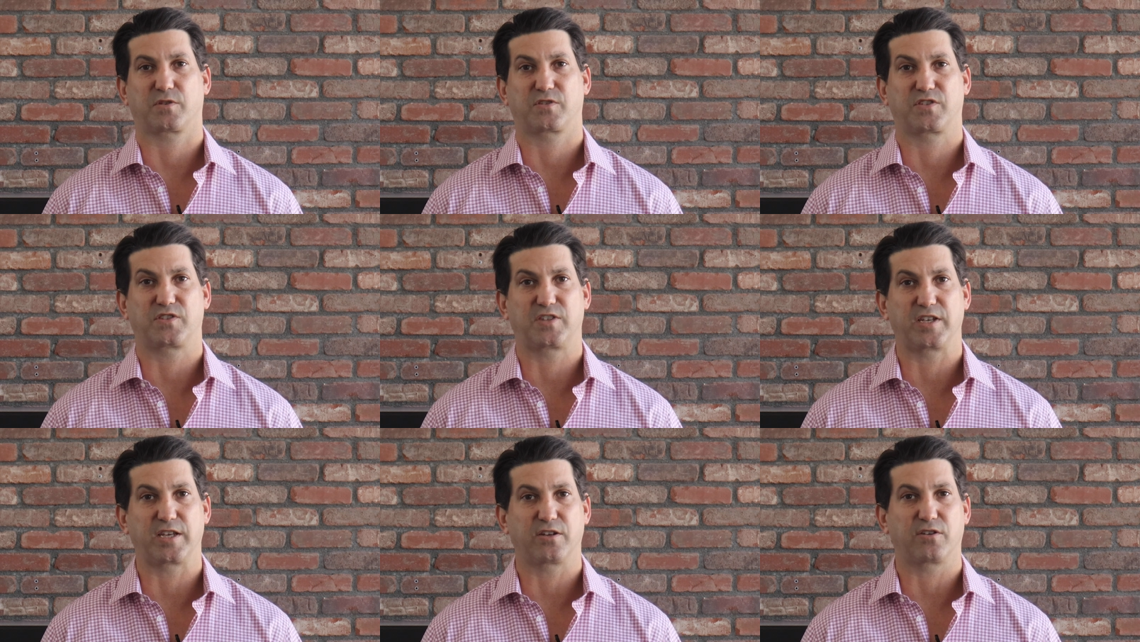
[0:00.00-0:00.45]

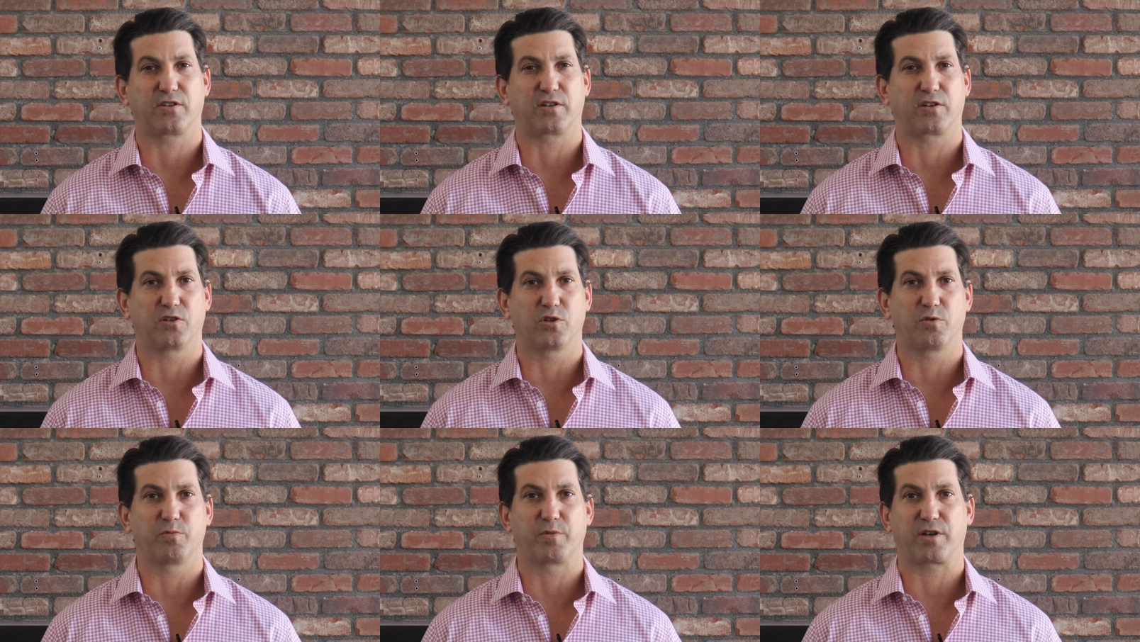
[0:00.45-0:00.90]
Steel
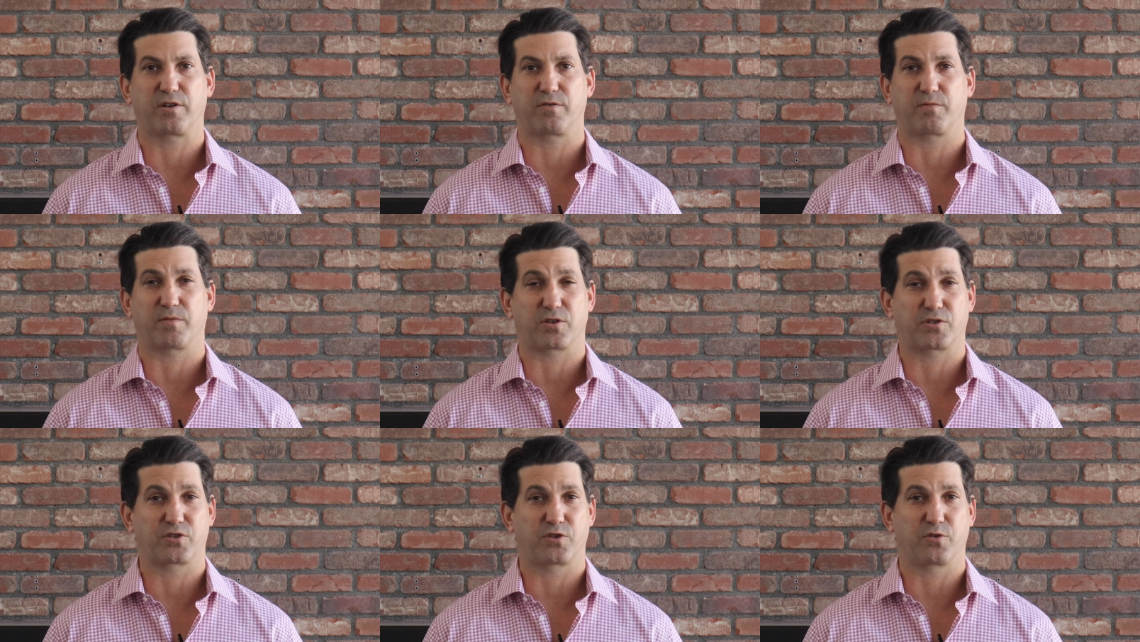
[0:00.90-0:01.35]
and
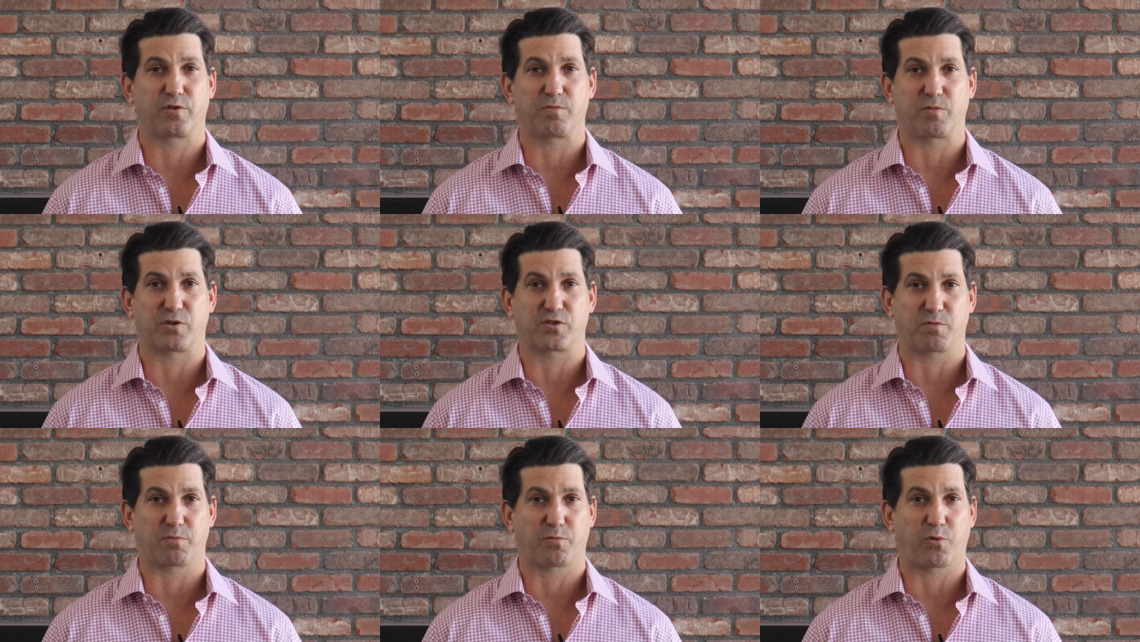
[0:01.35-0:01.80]
aluminum are two of the
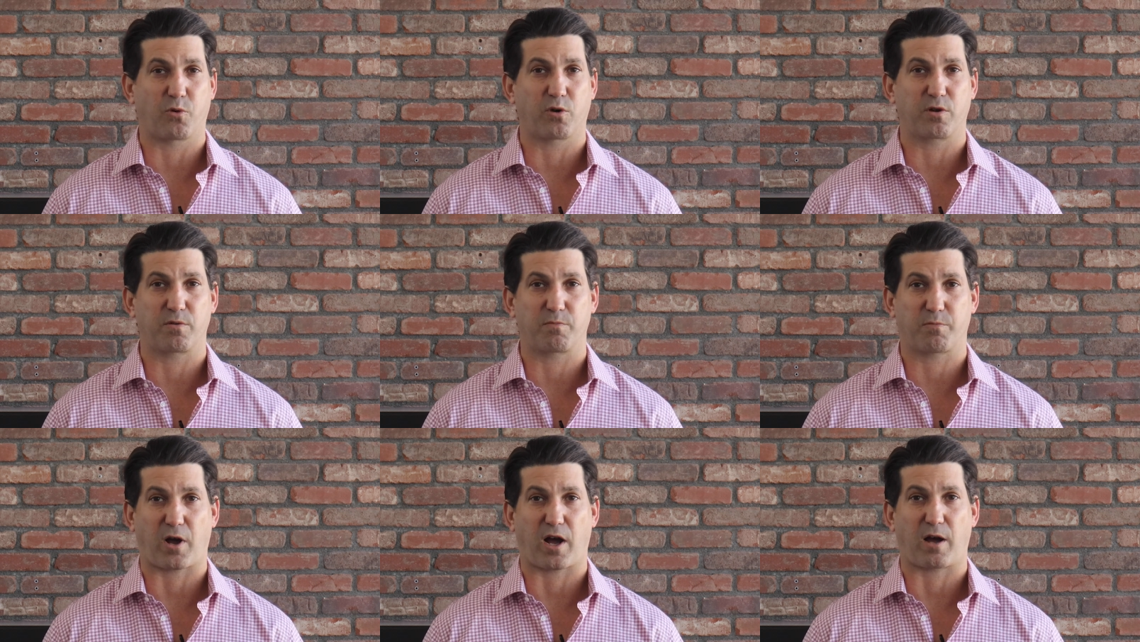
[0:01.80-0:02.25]
most
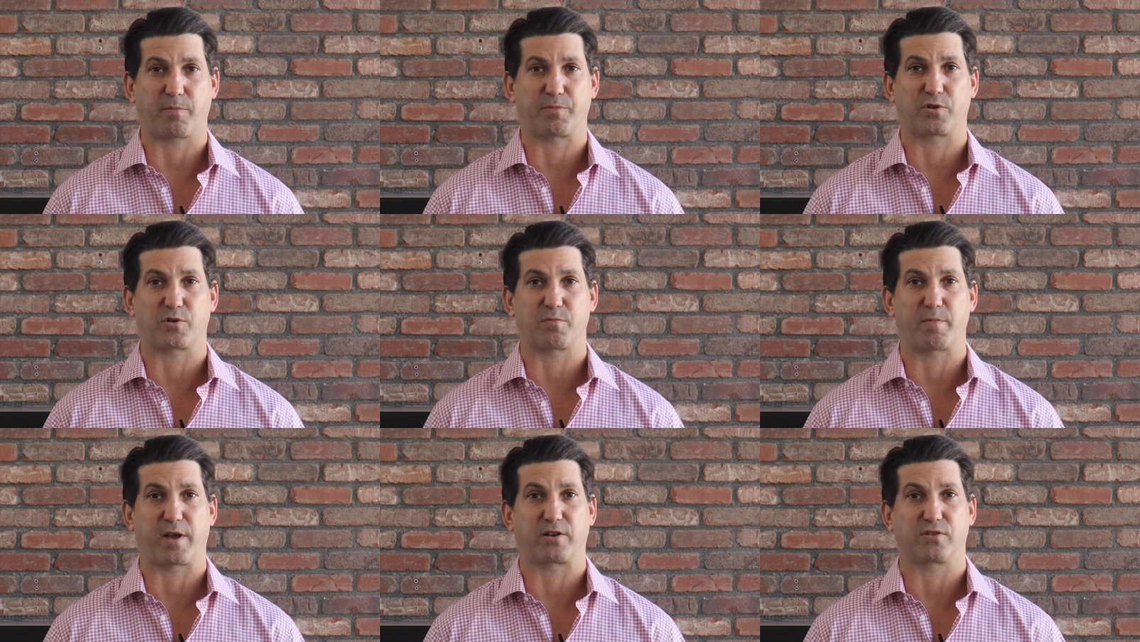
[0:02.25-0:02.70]
important
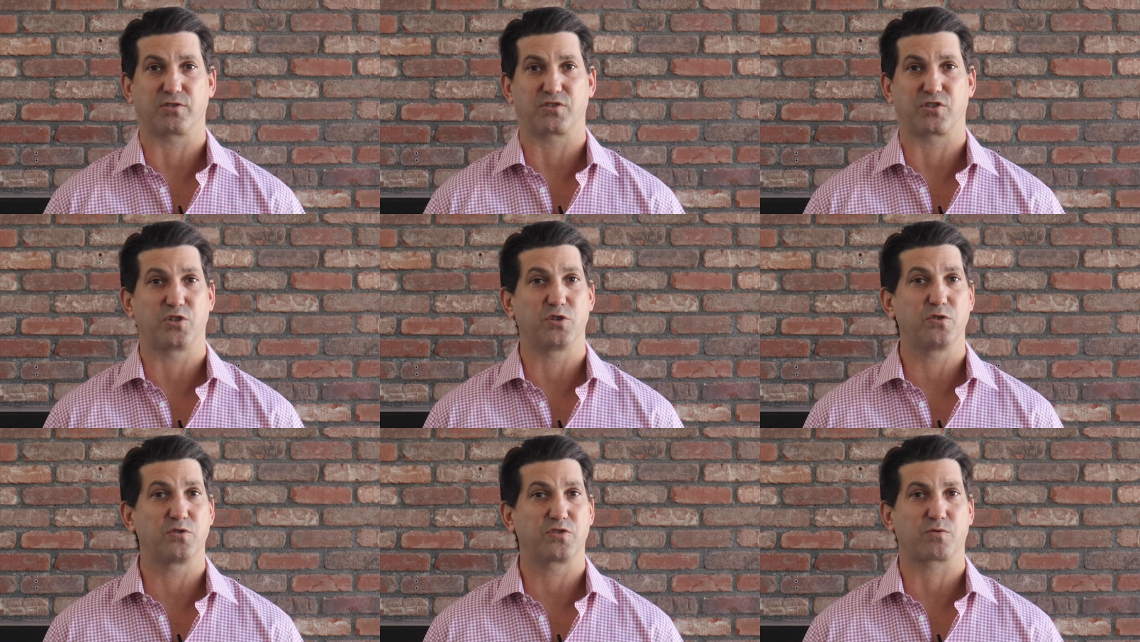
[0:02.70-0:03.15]
popular
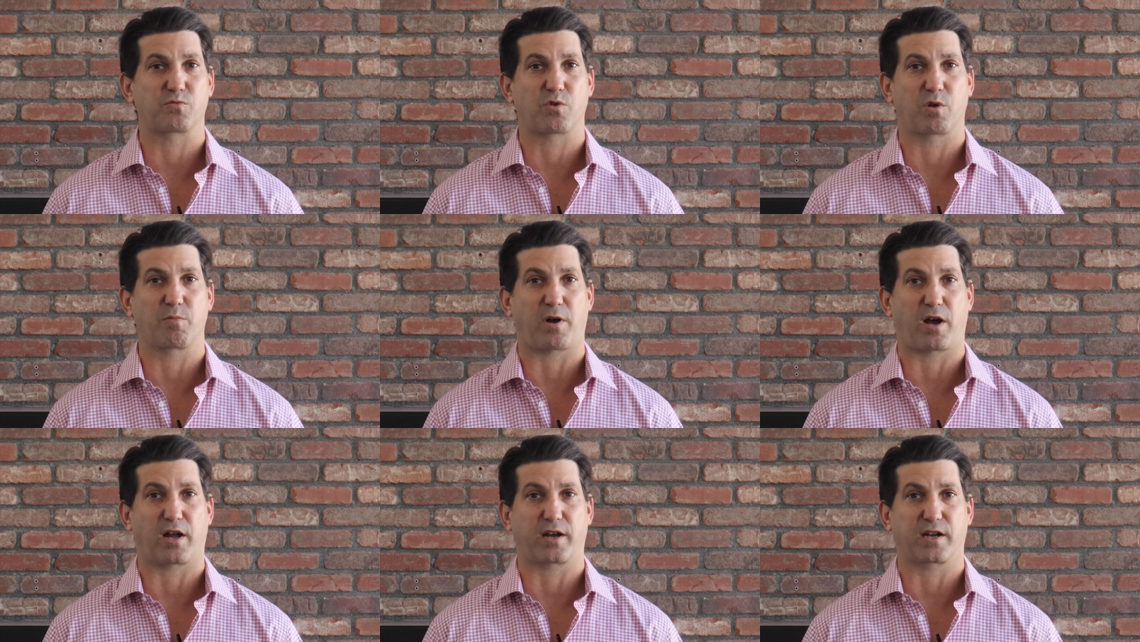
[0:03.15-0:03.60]
metals used in
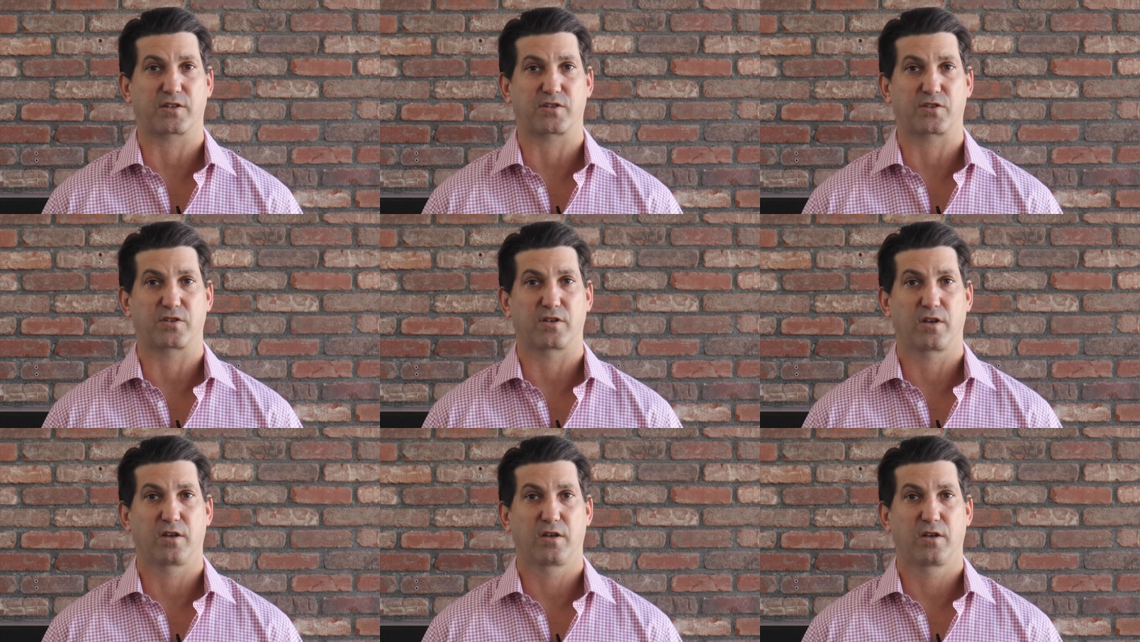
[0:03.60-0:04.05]

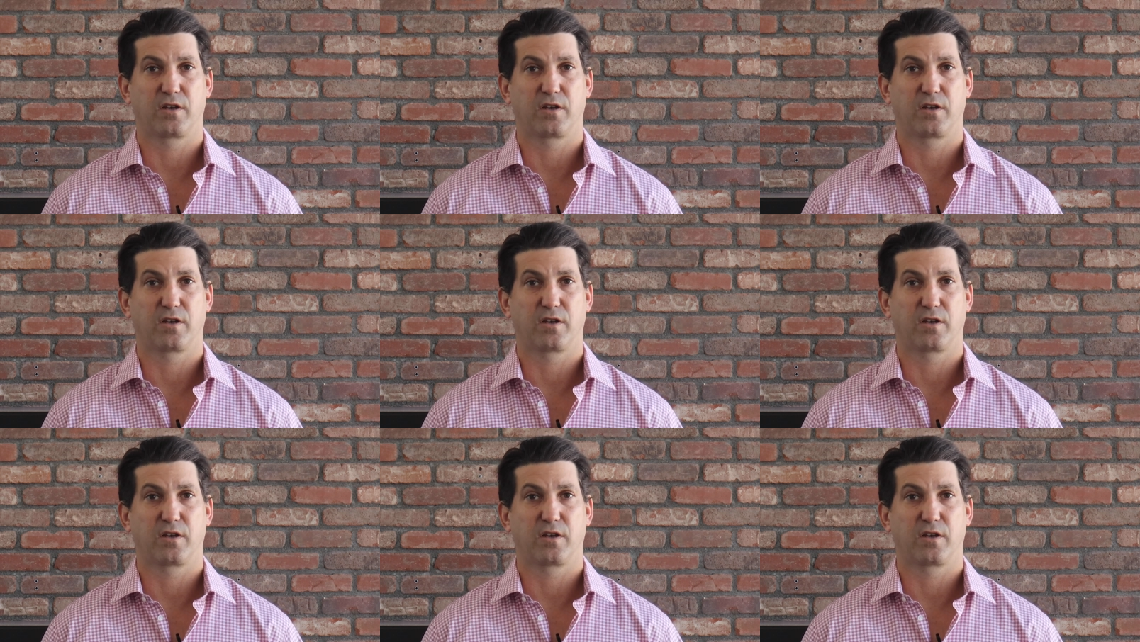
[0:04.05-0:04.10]
robotics,